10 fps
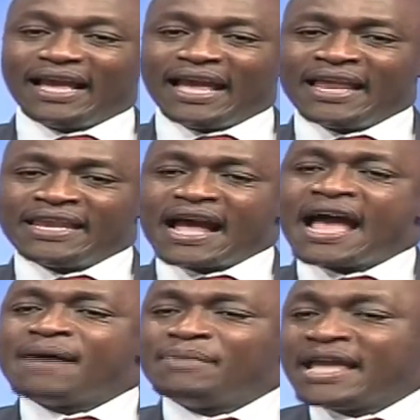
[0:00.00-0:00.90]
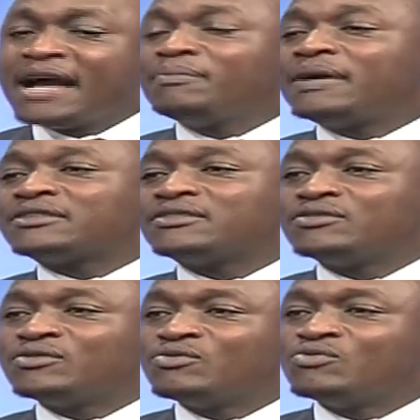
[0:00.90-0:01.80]
And I am a young person
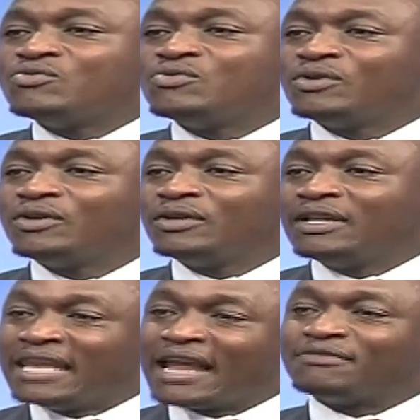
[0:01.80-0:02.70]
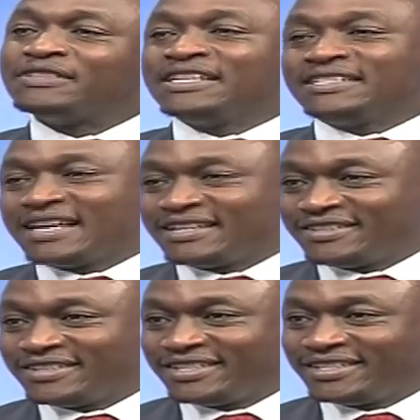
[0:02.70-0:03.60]
who loves his country.